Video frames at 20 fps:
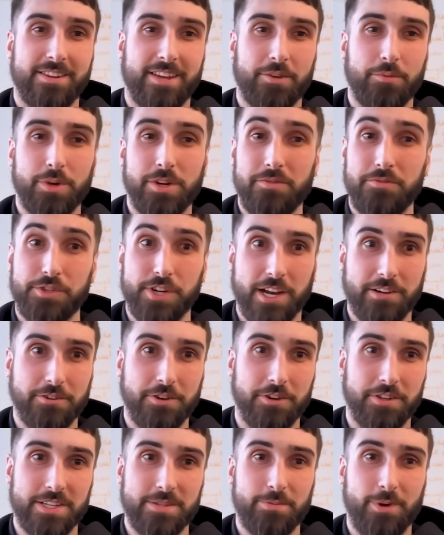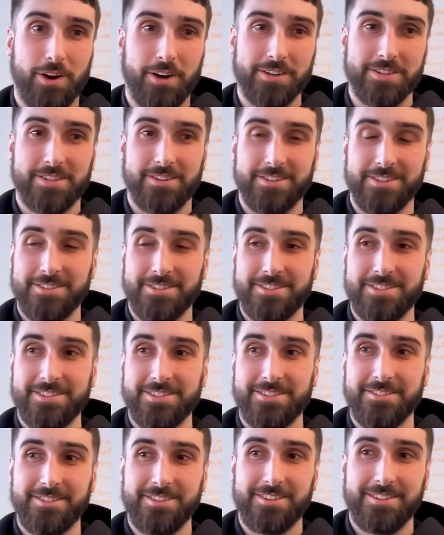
Like when you've checked all these boxes,